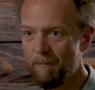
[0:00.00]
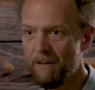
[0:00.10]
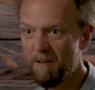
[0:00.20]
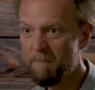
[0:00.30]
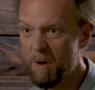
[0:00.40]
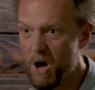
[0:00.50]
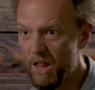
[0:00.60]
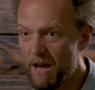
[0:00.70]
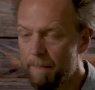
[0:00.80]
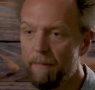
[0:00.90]
Make them
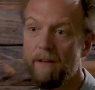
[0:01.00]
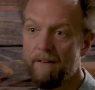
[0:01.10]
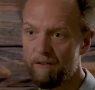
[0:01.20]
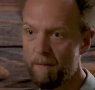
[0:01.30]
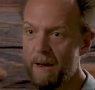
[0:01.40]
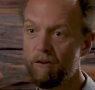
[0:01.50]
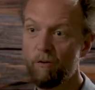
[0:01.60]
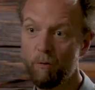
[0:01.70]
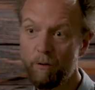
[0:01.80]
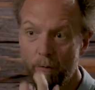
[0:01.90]
ball up. Some
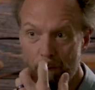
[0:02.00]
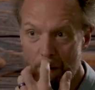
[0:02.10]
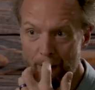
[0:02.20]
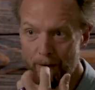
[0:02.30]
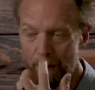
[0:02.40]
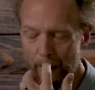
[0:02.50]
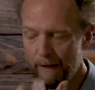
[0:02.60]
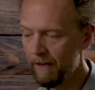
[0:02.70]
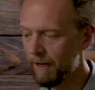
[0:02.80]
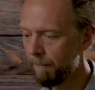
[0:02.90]
actors really respond to that.